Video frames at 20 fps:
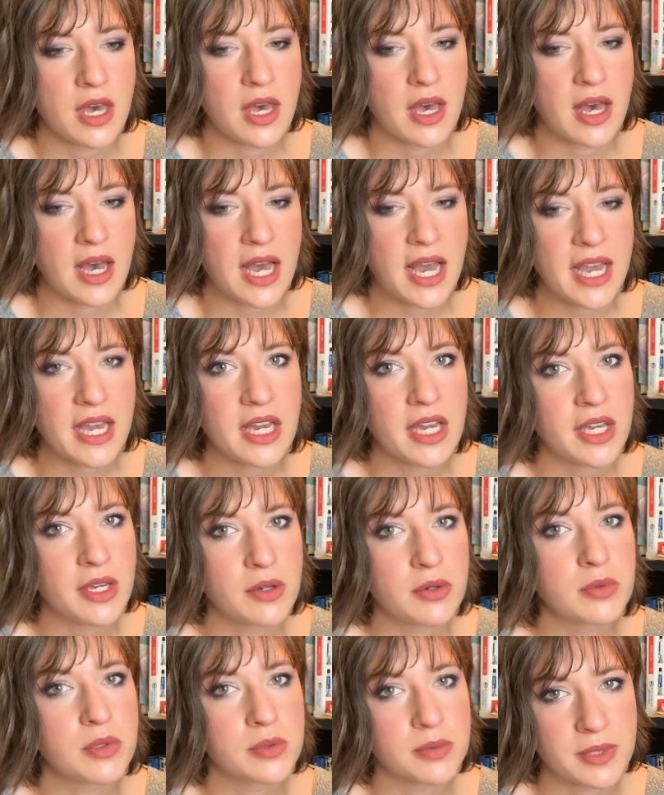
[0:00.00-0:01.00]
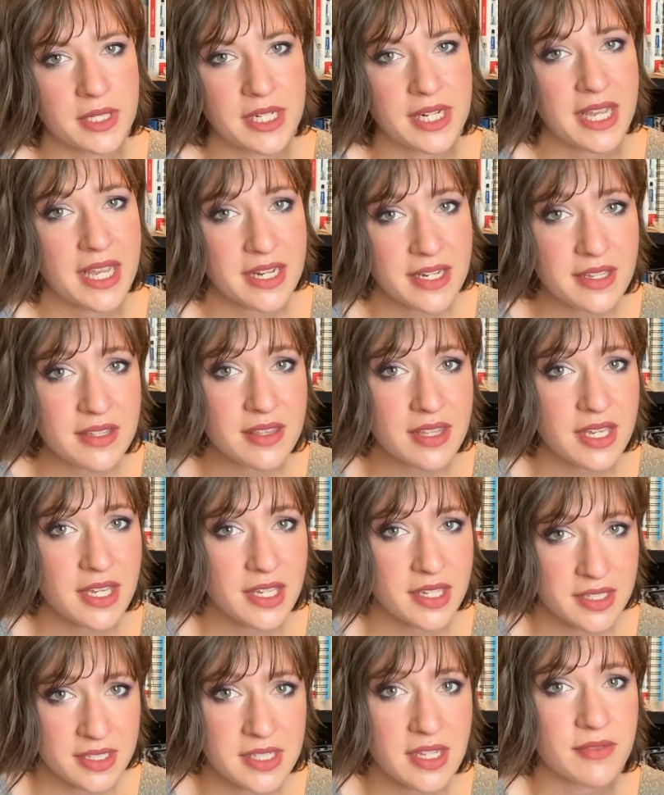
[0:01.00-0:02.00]
I will read anything
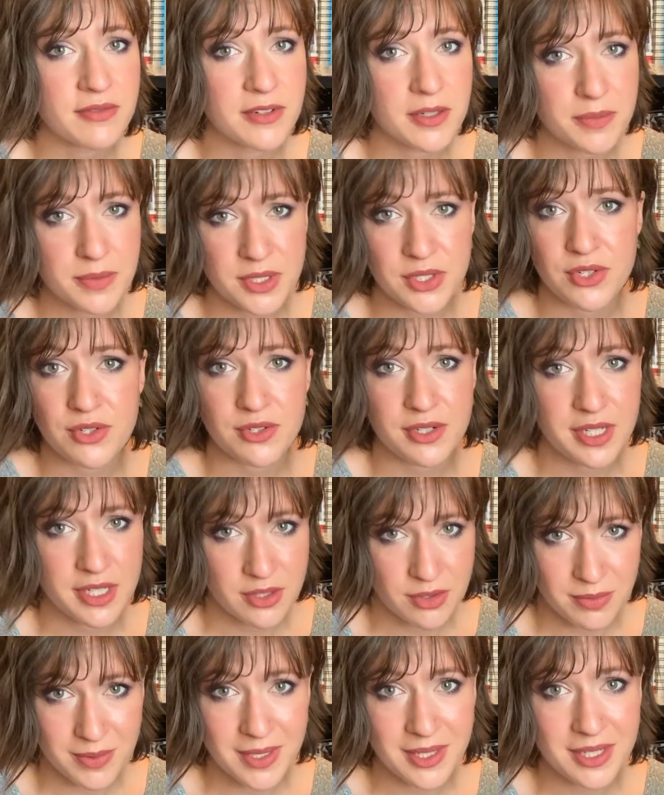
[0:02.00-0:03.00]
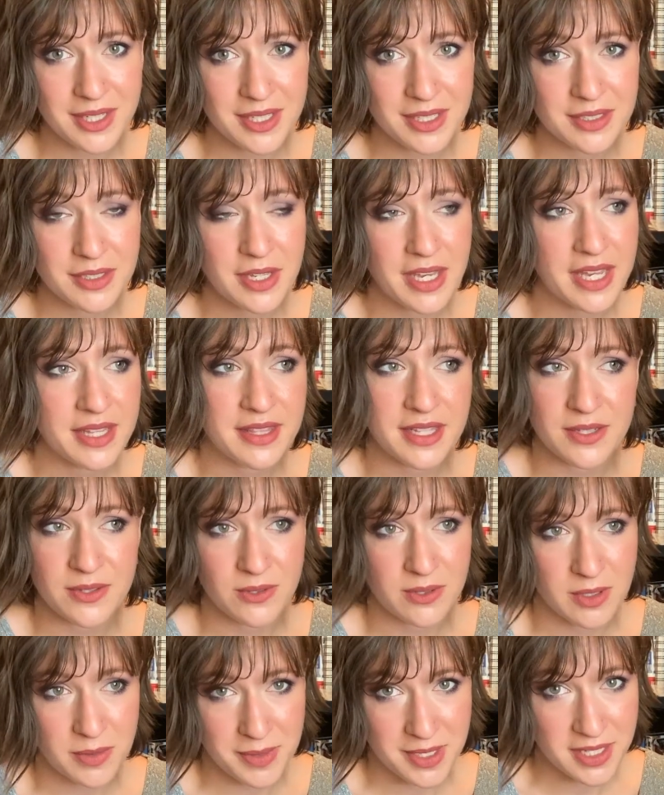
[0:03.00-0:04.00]
except for mystery and thriller, and that's
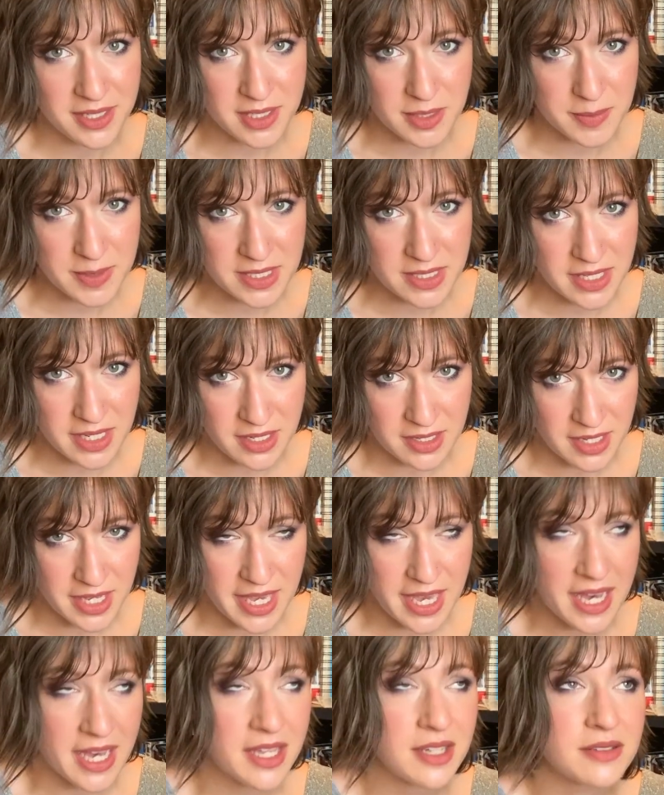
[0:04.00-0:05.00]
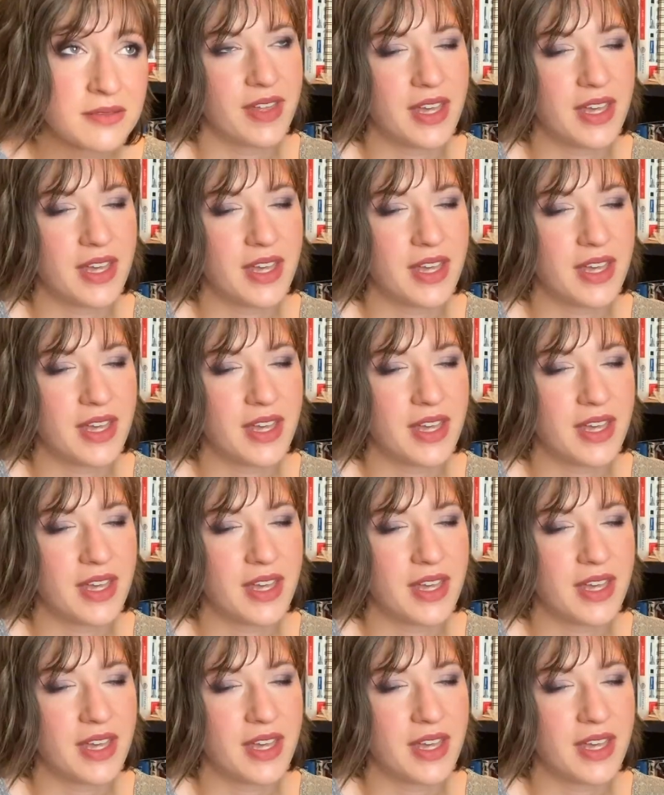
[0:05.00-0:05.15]
only because I'm a scaredy cat.